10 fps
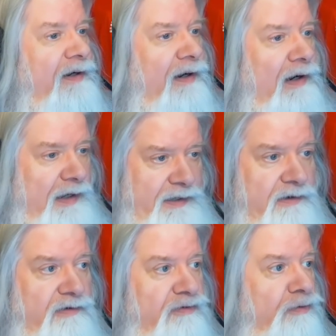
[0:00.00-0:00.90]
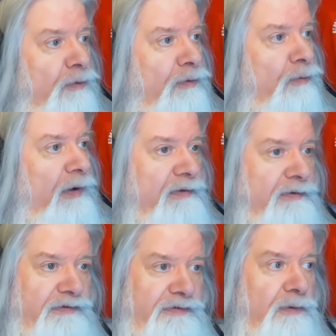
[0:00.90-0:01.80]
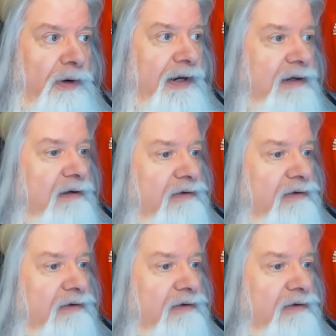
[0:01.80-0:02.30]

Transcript: I can control the weather, so I can